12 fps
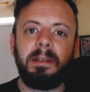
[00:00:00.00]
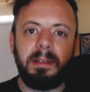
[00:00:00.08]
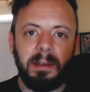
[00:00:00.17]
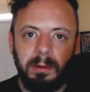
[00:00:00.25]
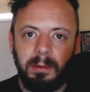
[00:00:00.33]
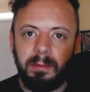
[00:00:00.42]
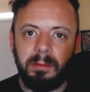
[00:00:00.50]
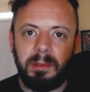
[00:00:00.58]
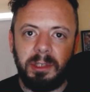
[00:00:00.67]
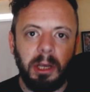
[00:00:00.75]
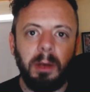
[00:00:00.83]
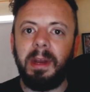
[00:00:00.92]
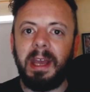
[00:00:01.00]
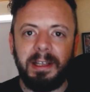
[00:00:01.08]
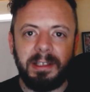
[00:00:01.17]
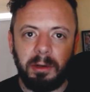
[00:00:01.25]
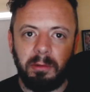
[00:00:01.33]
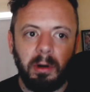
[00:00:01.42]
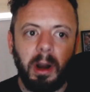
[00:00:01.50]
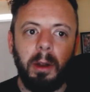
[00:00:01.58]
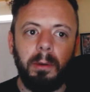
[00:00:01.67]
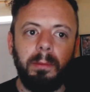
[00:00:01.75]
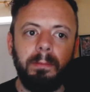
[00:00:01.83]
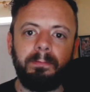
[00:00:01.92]
to germinate, to
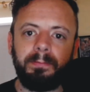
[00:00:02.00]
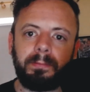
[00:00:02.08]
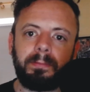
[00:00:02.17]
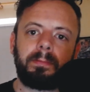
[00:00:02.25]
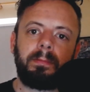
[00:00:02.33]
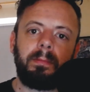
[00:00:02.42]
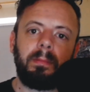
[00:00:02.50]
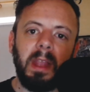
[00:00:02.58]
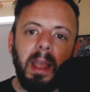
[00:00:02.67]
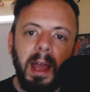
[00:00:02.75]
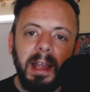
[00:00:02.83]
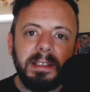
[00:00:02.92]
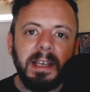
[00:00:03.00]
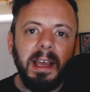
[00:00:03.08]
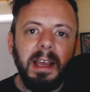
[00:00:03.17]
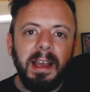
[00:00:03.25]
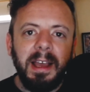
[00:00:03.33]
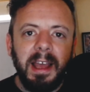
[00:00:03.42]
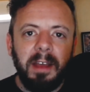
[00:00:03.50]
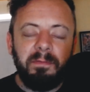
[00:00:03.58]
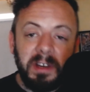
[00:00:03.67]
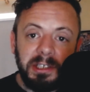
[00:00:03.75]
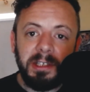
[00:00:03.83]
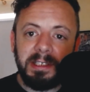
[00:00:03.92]
grow. And
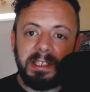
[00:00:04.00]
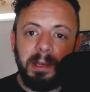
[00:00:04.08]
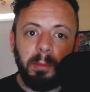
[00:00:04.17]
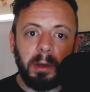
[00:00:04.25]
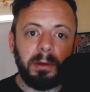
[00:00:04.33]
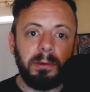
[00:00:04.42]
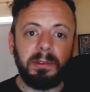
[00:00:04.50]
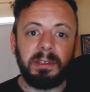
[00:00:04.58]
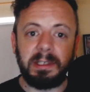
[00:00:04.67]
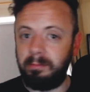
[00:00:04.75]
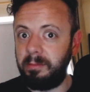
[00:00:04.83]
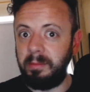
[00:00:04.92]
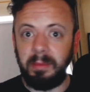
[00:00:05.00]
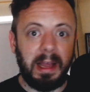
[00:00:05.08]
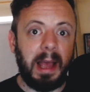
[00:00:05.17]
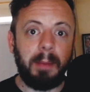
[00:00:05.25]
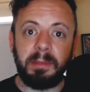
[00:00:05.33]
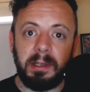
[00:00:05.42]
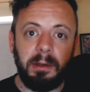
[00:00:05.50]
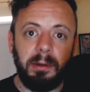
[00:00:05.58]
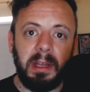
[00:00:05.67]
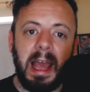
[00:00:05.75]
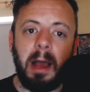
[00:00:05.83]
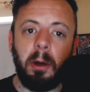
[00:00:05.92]
efficiency models absolutely
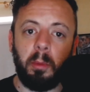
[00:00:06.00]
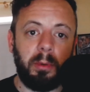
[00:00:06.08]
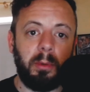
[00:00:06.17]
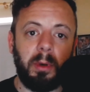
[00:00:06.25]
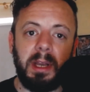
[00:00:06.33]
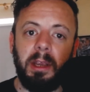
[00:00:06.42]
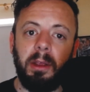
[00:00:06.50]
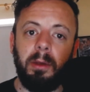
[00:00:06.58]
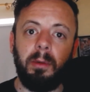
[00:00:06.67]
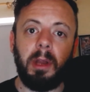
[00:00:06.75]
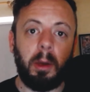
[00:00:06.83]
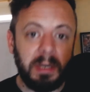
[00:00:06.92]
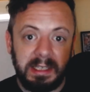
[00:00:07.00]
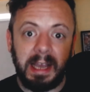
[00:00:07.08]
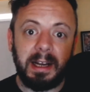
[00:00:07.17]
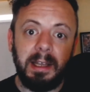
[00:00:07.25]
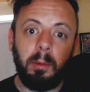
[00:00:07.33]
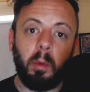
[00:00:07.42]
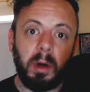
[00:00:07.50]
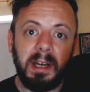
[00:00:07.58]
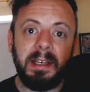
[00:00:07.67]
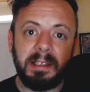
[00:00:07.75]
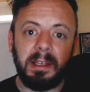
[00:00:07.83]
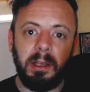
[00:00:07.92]
help when you know exactly what it
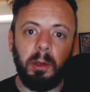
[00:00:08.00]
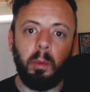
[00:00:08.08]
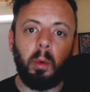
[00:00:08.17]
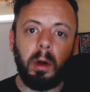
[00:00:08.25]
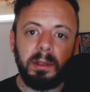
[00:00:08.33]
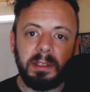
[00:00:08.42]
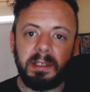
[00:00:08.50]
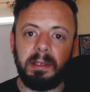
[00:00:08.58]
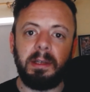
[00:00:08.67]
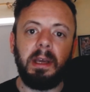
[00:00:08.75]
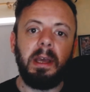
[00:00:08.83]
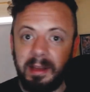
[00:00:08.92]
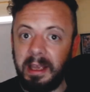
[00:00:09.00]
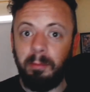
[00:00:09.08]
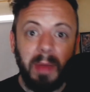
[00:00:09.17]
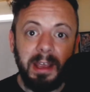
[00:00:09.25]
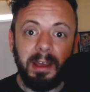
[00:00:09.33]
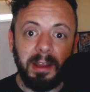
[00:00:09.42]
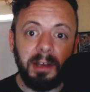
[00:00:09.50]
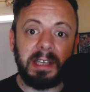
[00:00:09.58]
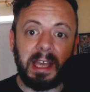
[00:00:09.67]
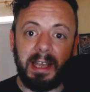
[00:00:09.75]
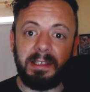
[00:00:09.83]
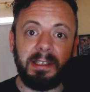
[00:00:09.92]
is that you want. And in many of those
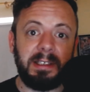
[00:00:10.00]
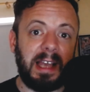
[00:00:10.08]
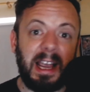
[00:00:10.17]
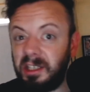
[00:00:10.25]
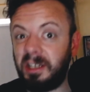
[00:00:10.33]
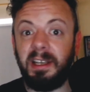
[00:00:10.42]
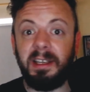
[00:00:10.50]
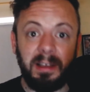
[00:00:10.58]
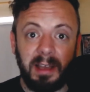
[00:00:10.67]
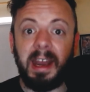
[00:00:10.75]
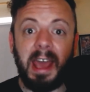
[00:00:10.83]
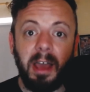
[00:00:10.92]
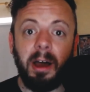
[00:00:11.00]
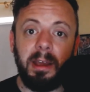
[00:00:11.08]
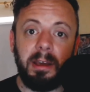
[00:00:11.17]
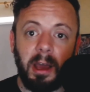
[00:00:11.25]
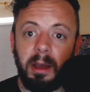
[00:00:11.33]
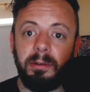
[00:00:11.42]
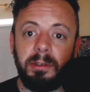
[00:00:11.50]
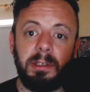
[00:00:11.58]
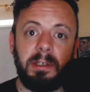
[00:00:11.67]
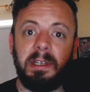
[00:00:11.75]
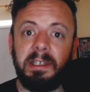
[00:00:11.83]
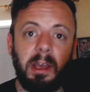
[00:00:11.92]
cases, actually, an AI
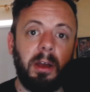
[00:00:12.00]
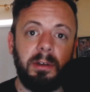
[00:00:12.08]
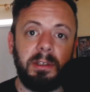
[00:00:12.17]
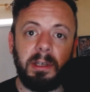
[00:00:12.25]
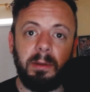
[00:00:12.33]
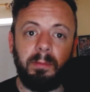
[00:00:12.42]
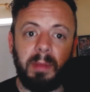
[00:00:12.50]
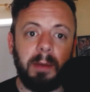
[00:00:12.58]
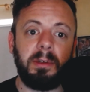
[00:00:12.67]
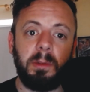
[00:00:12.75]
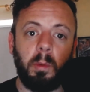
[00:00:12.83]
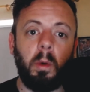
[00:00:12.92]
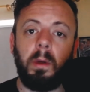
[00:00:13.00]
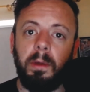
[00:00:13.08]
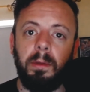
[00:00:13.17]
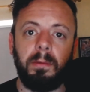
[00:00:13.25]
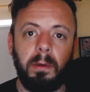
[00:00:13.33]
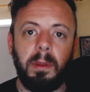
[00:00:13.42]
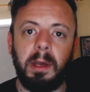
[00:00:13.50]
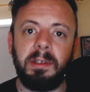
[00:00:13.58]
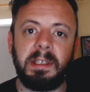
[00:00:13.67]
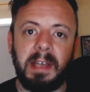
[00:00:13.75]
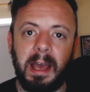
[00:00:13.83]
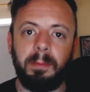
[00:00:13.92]
coach is going to be able to walk you through those
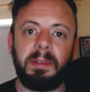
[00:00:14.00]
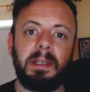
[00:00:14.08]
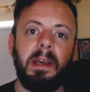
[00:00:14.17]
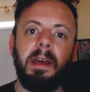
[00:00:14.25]
steps.